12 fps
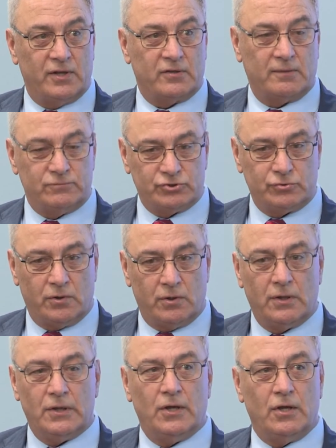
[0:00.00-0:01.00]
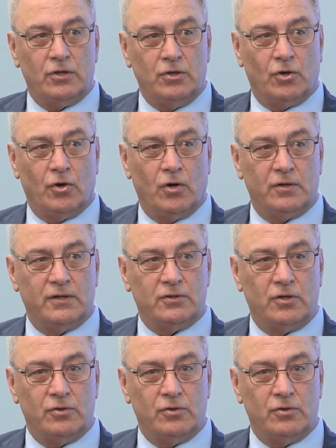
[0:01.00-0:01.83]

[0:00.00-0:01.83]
as I'm sure you heard in the